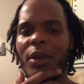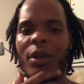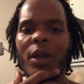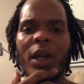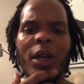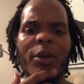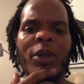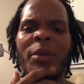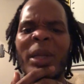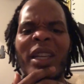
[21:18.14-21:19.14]
We don't
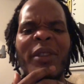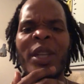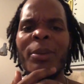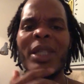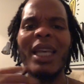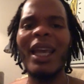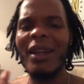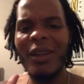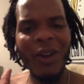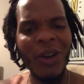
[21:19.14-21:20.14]
need to be living upset.
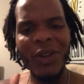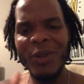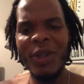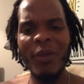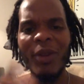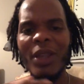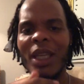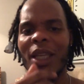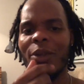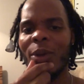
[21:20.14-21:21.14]
All those different
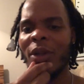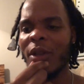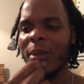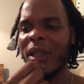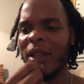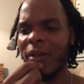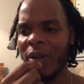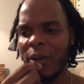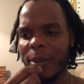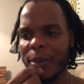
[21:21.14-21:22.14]
things. We don't need to be
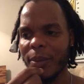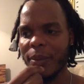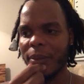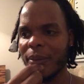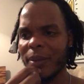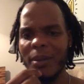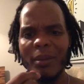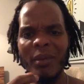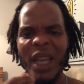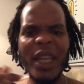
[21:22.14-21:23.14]
living
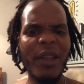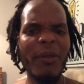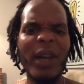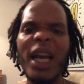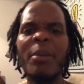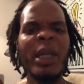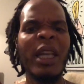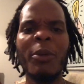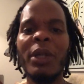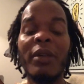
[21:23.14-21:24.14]
in the environment that
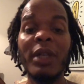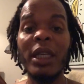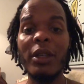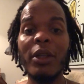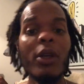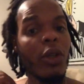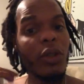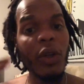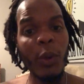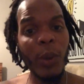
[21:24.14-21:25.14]
we're living in. So
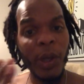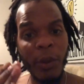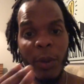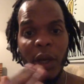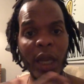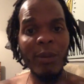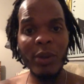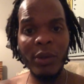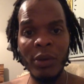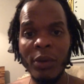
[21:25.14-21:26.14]
the quicker we're able
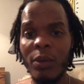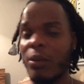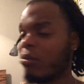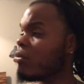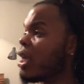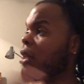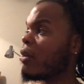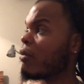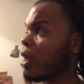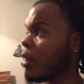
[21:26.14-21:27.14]
to take the
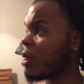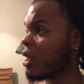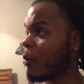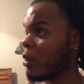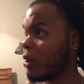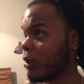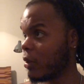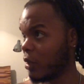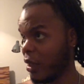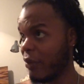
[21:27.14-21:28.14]
environment that we're
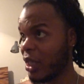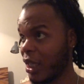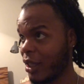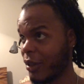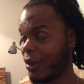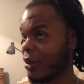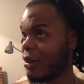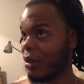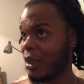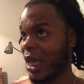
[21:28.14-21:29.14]
living in
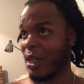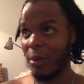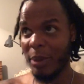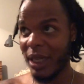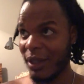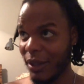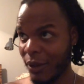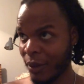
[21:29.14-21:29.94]
as a blessing